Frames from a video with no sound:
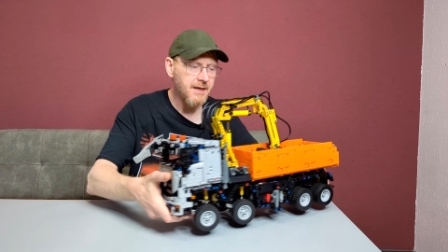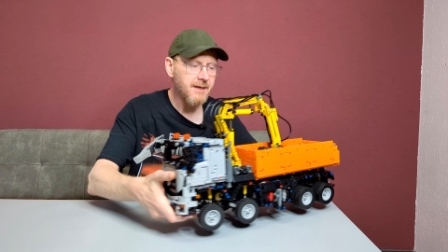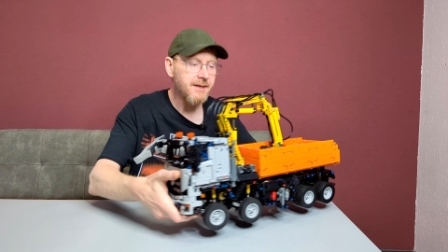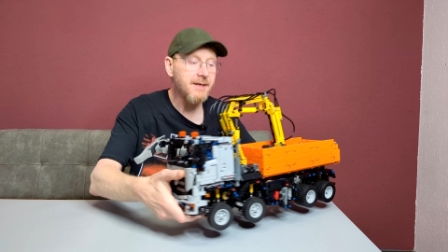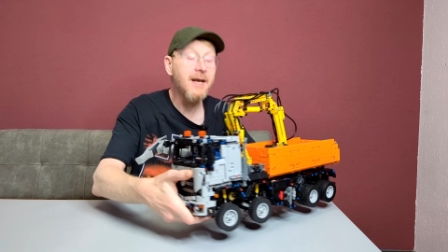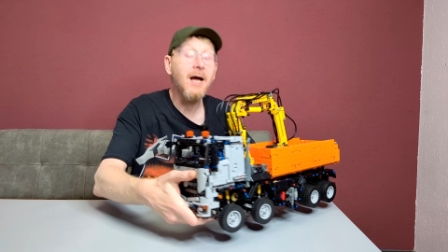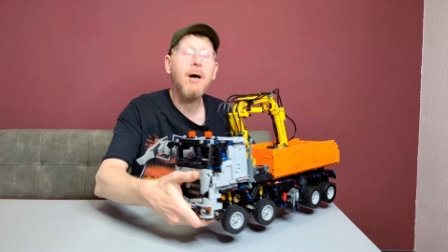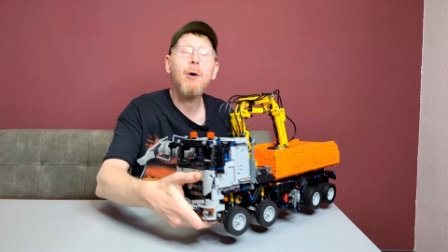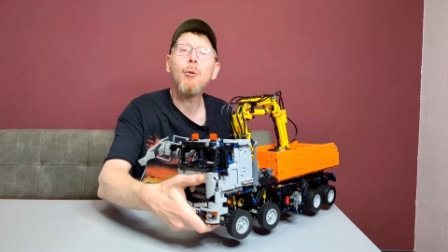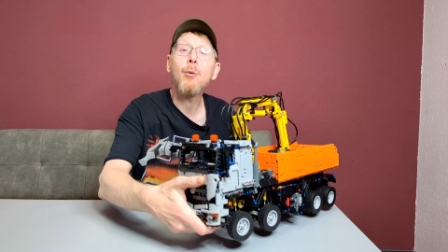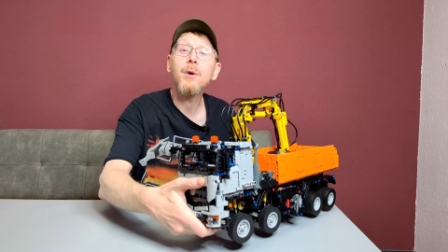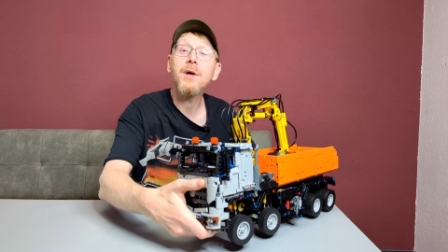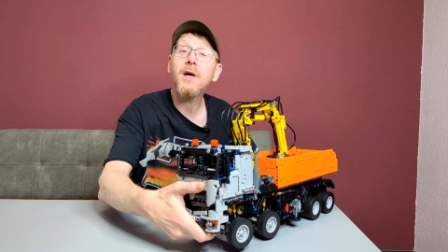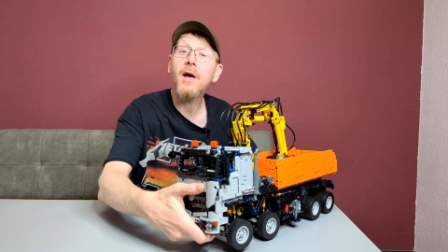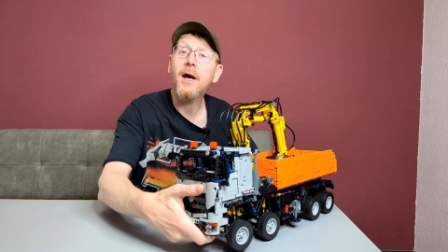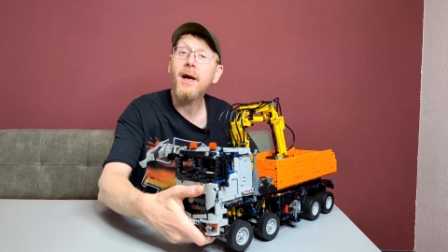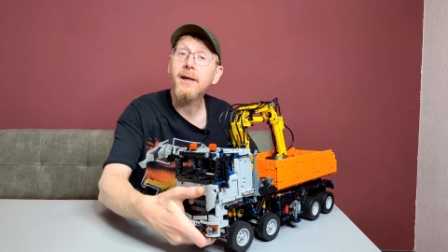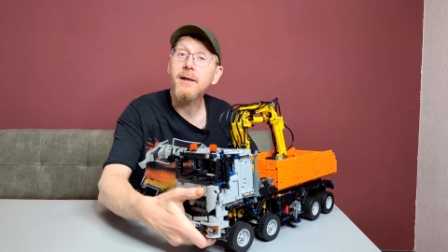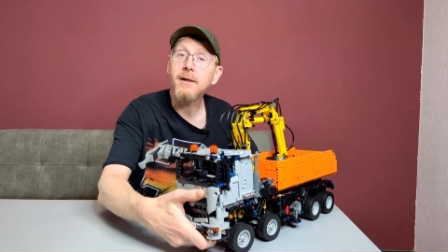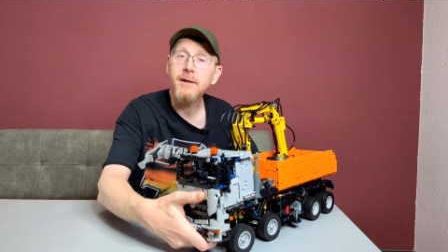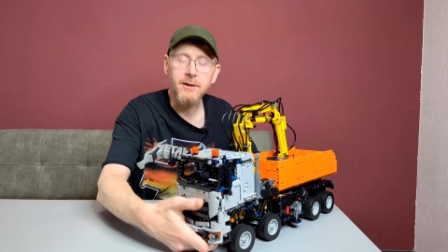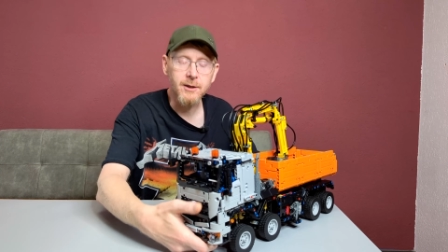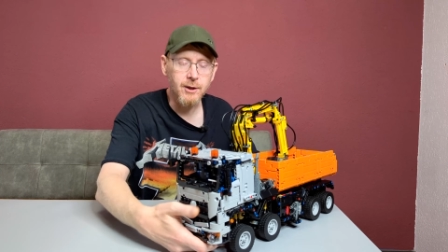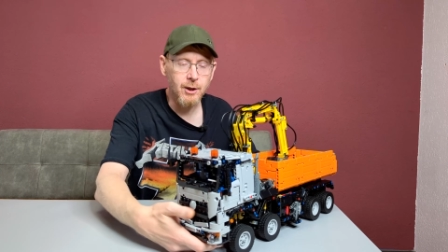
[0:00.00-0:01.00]
Now we
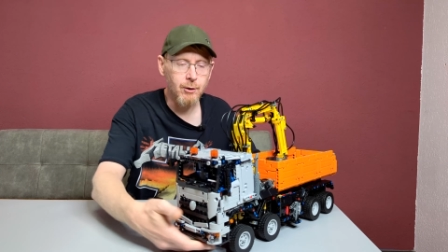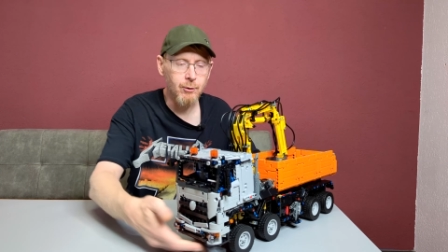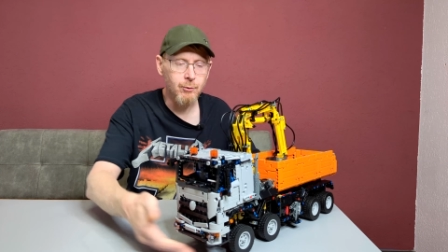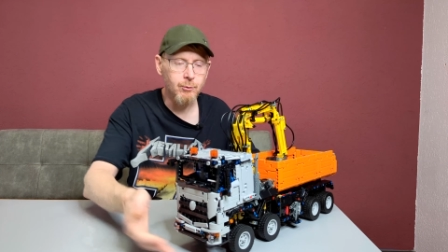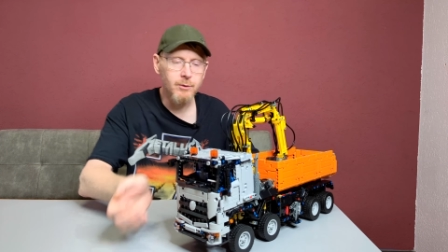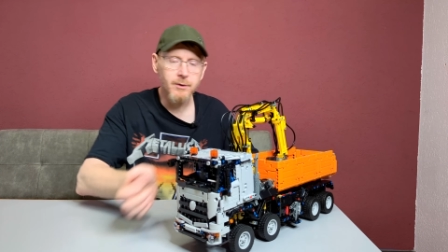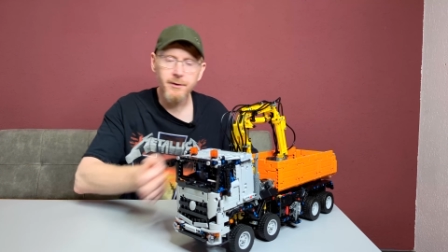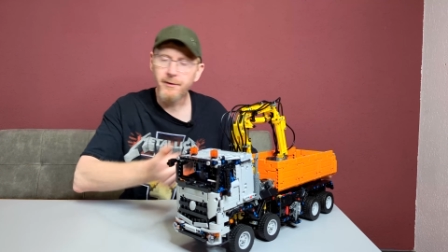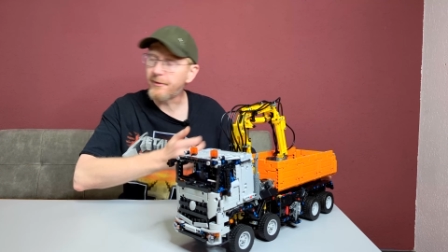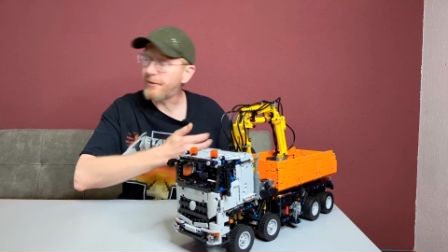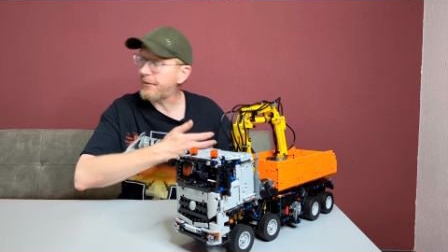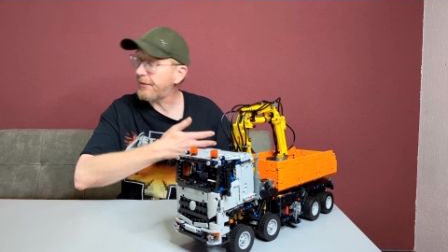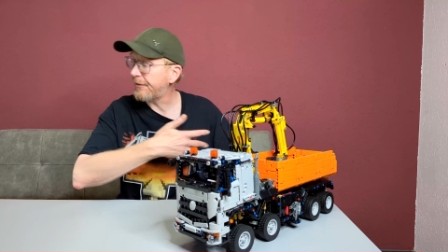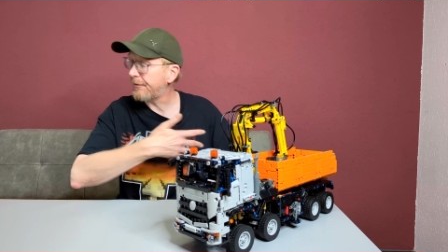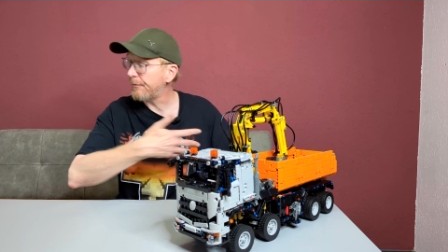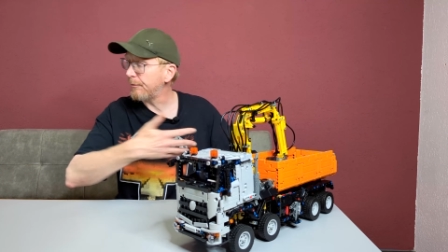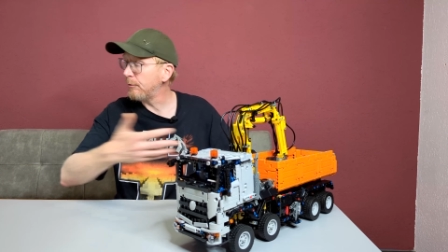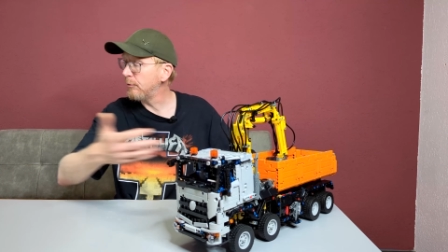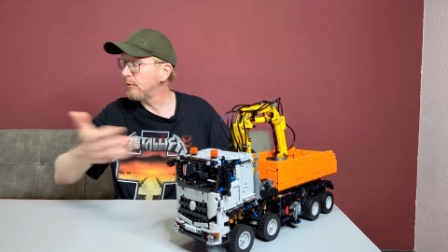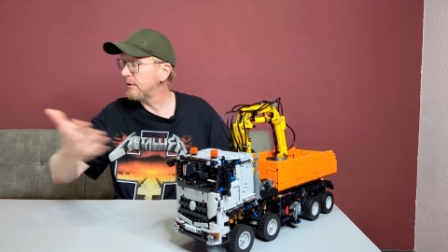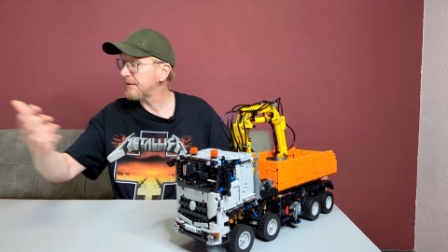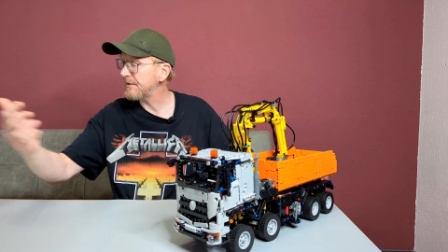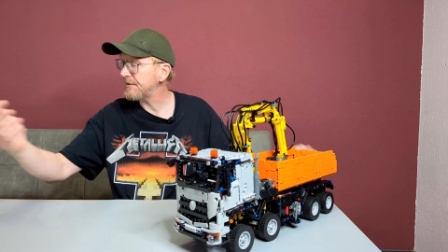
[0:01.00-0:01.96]
can go through